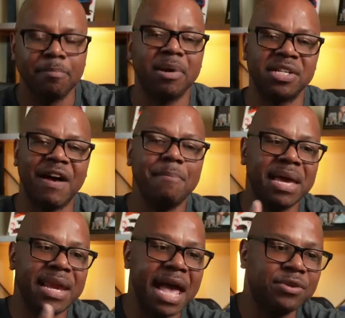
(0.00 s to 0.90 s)
Because if I
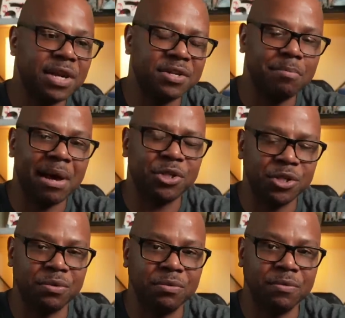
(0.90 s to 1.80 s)
make an accusation about
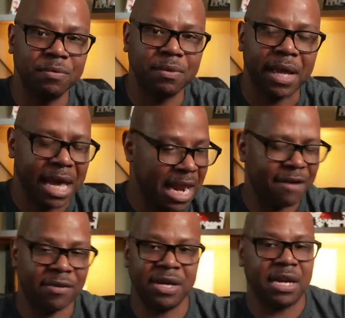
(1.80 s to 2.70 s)
you, and
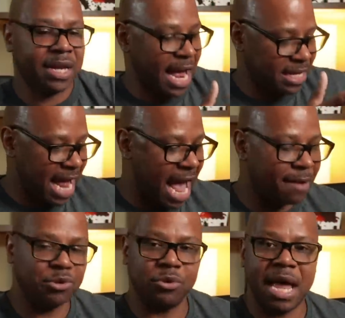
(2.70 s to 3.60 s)
I've got, got
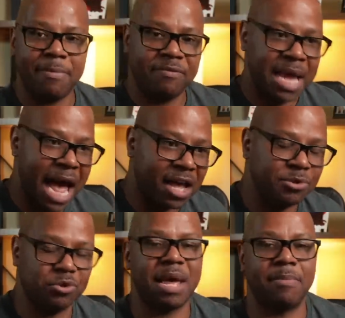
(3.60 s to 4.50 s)
documents on top of
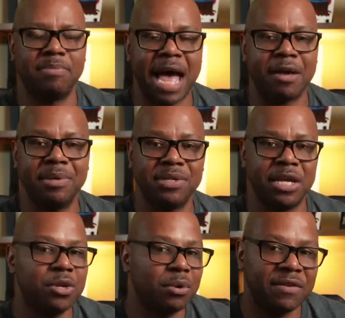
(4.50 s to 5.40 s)
documents on top of documents,
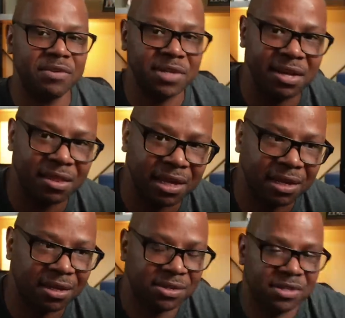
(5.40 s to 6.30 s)
and you don't ever say
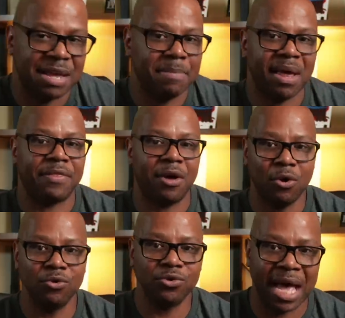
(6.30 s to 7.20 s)
anything, does that mean I got the
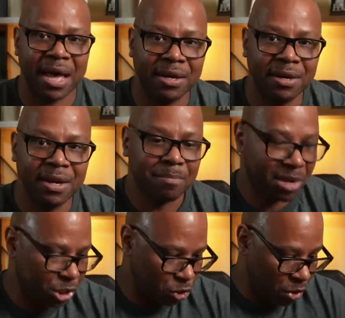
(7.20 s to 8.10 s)
whole side?
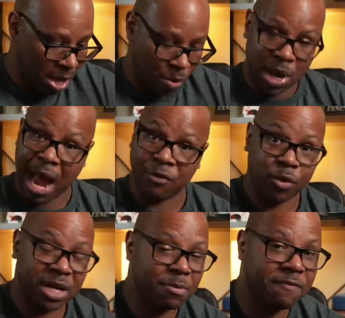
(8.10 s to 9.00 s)
Because you well, I
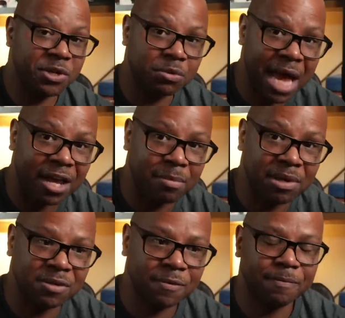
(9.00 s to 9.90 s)
read some official
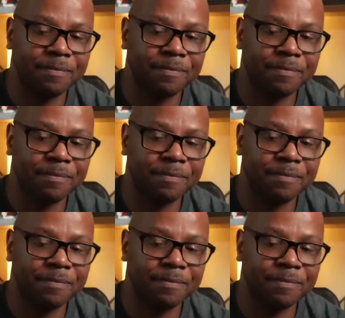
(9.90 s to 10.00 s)
documents.